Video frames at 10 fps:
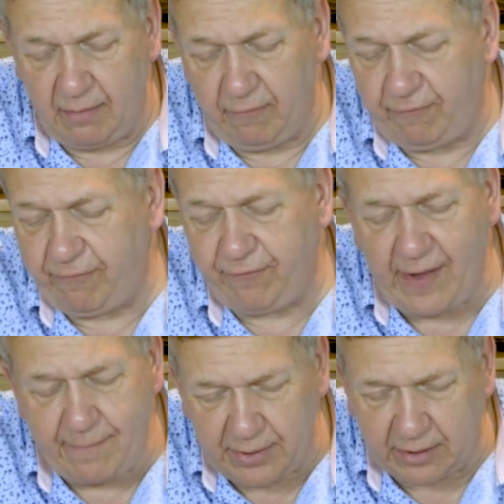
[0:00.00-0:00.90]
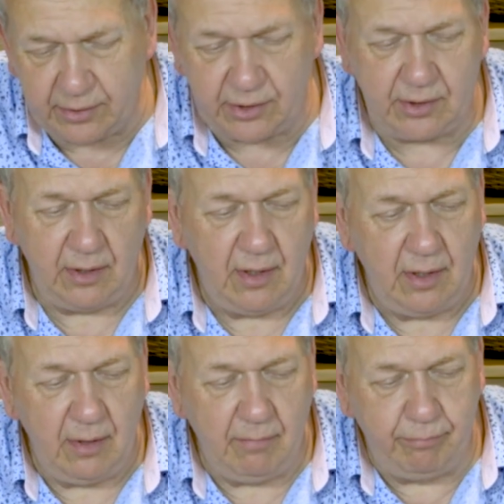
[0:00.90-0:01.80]
Fabulous
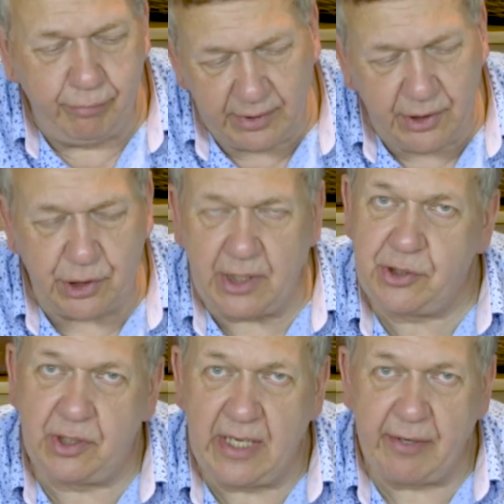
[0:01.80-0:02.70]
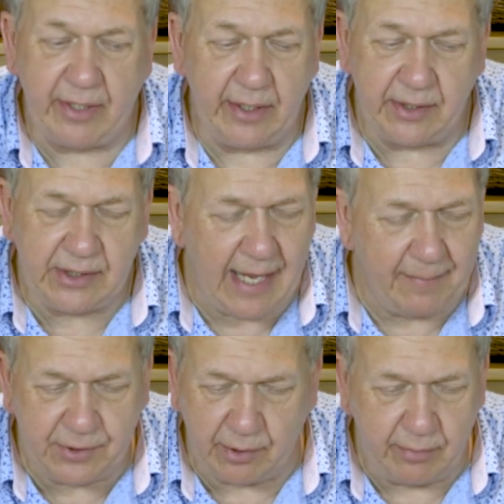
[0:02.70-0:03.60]
British engineering at its
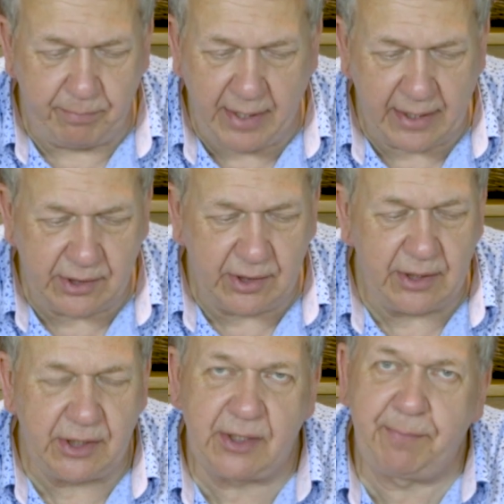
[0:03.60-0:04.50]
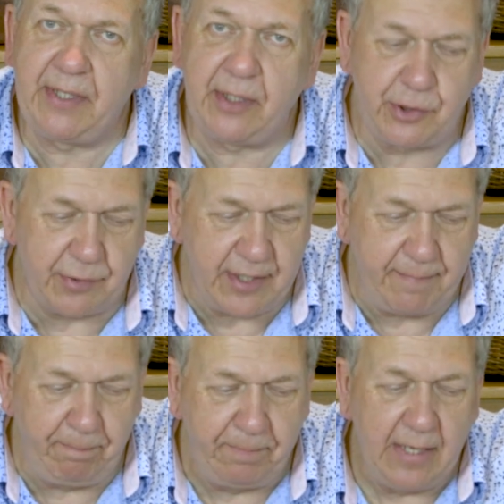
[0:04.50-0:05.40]
absolute best. They spin a
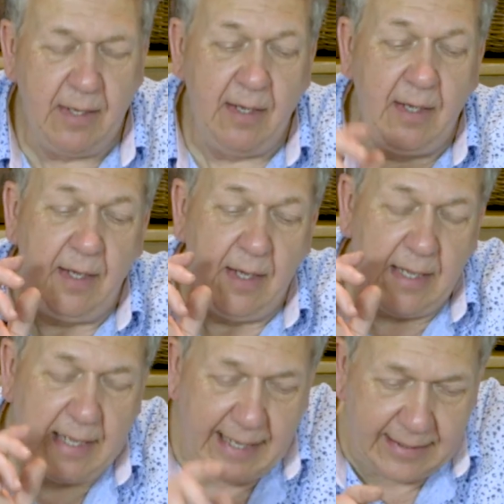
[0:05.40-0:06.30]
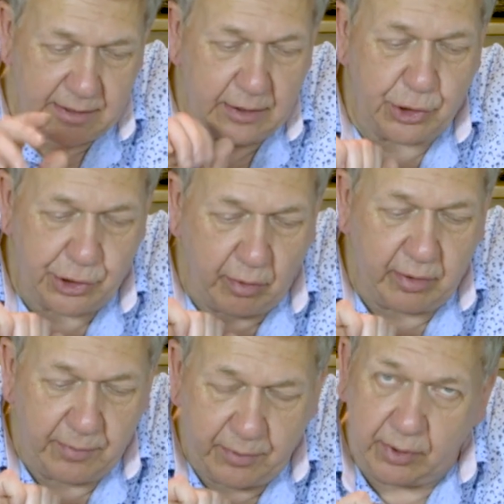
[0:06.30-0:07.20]
dream, and
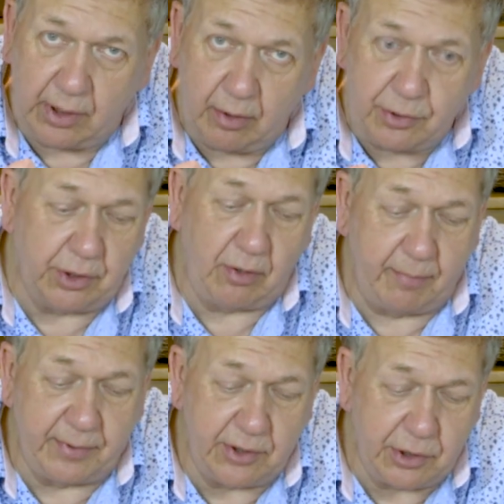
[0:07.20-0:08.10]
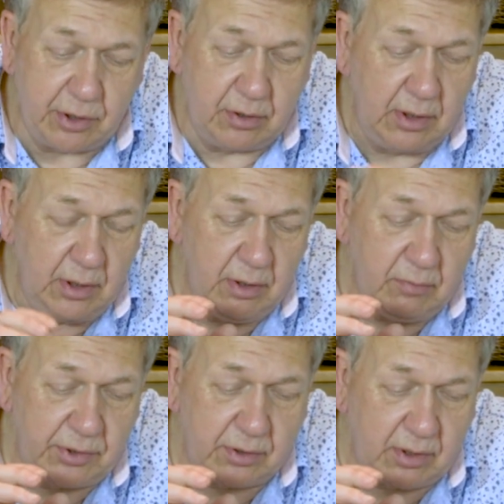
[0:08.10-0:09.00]
shortly we're going to launch a competition
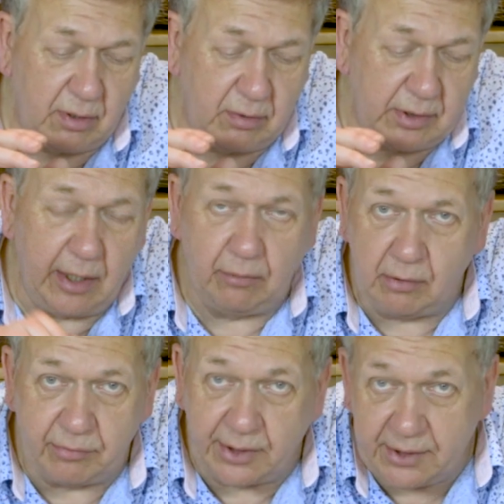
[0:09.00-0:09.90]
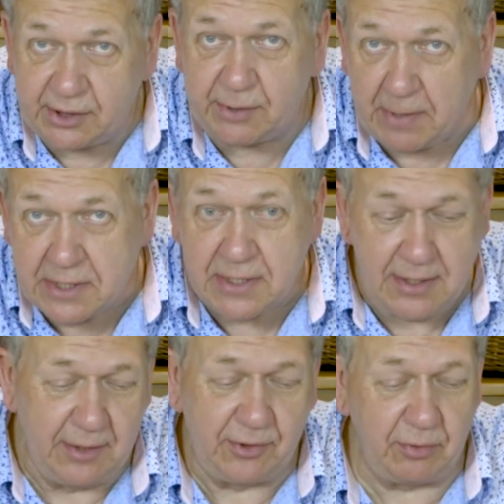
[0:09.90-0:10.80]
which is called How Long Did It Spin?
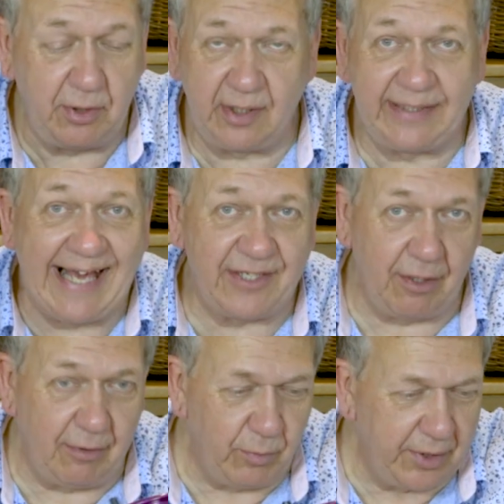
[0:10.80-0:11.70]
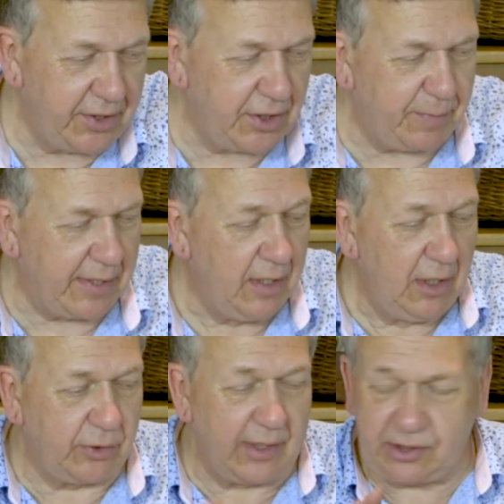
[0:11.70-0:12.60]
So you've got to guess how long one of these spin.
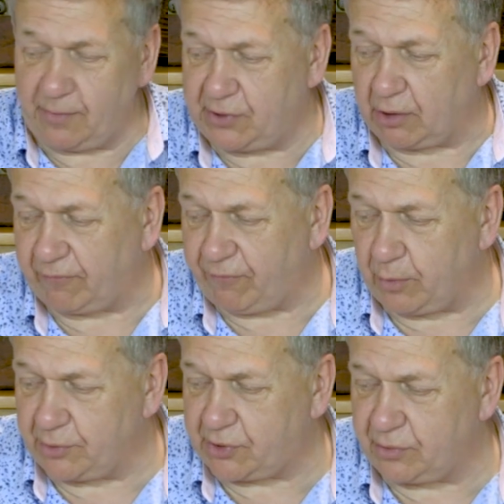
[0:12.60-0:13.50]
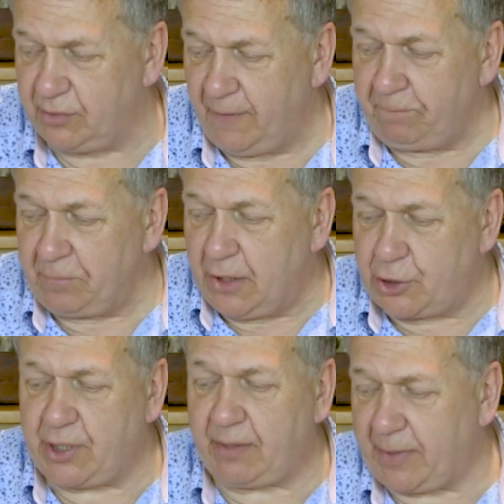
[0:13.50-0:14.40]
So that's something to look forward to.
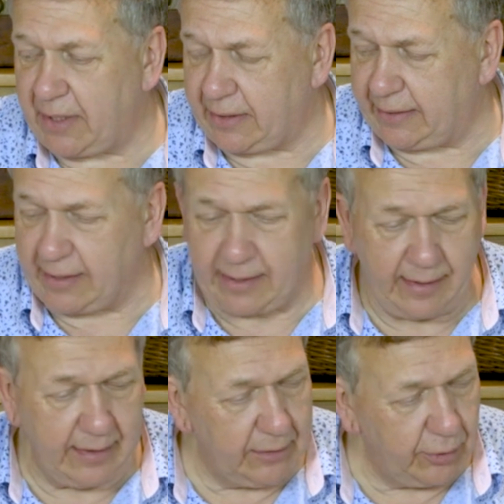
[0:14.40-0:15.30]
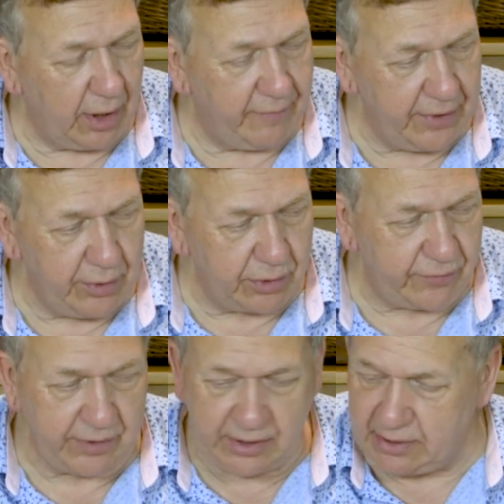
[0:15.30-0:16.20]
Check back, look at our videos
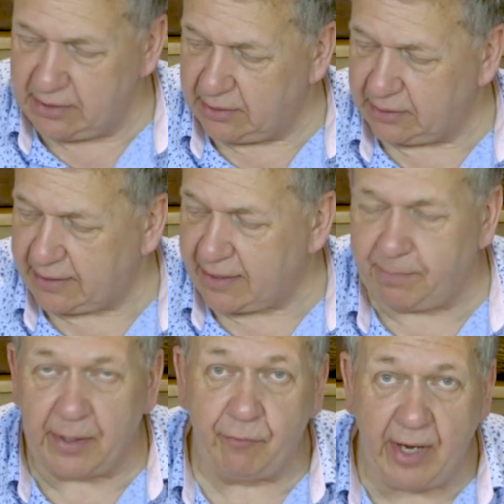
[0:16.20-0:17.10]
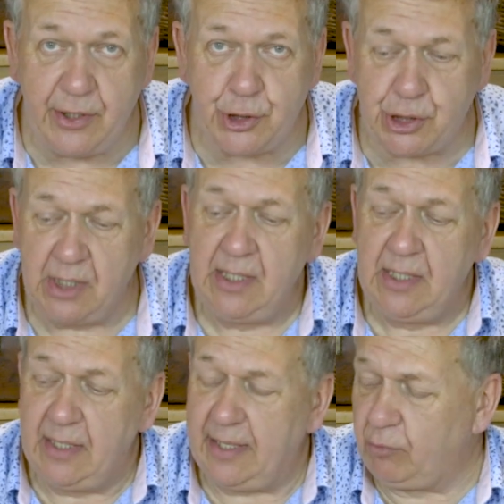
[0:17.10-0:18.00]
for the Kingpin range,
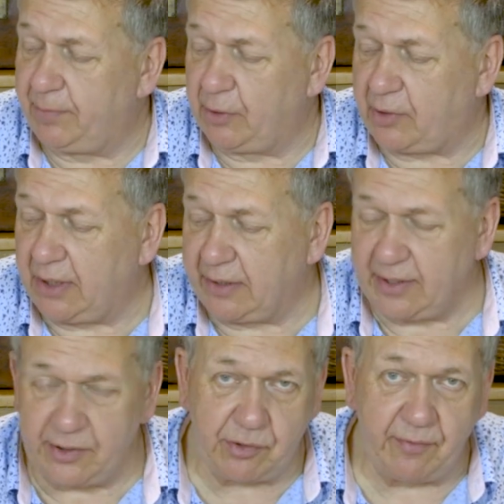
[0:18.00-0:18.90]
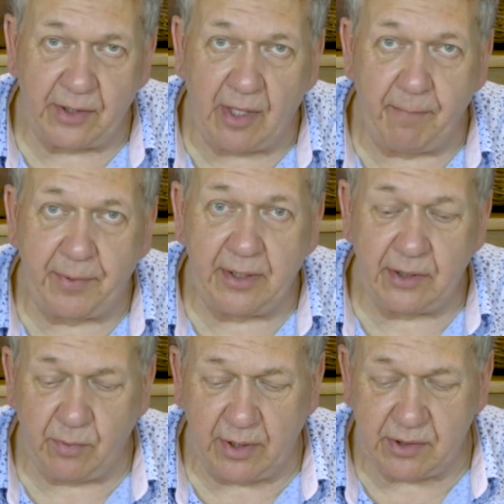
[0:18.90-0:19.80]
and we'll be looking at the history of the company
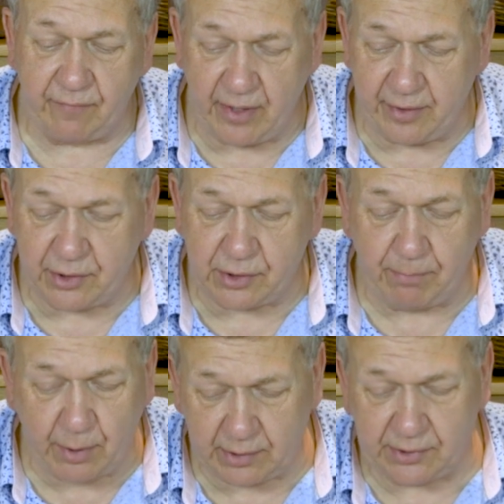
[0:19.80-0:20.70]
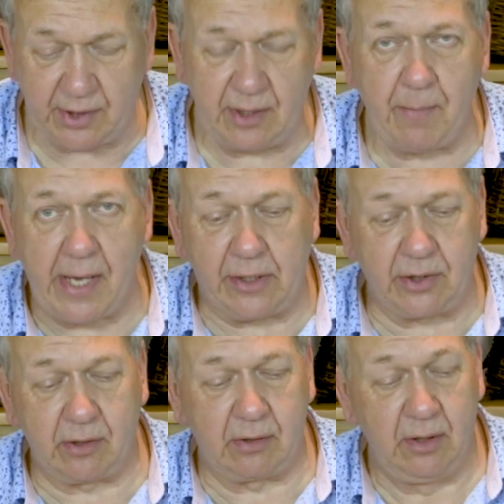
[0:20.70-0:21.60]
as well as the various models that they make.
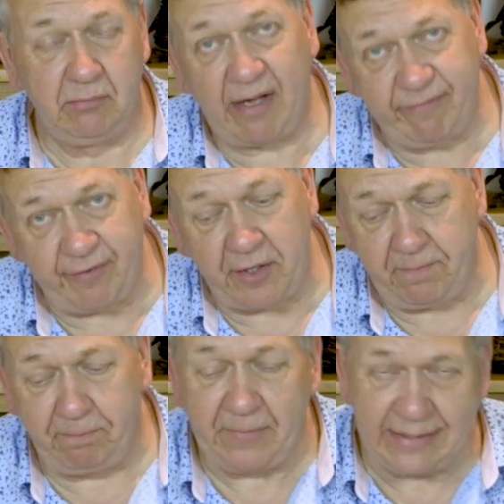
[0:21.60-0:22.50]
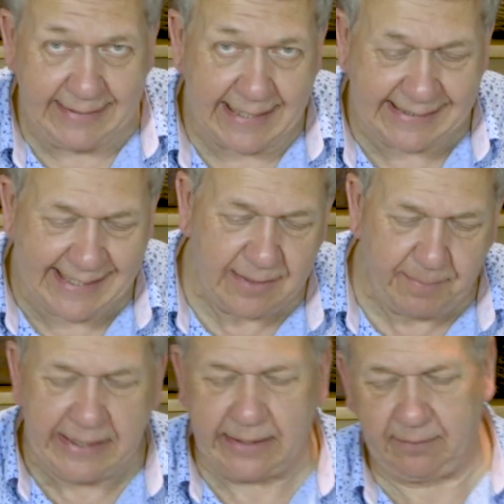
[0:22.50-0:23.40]
So have fun, get
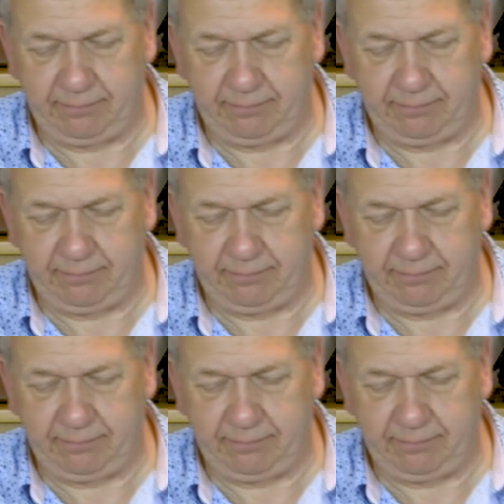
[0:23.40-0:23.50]
centerpinning.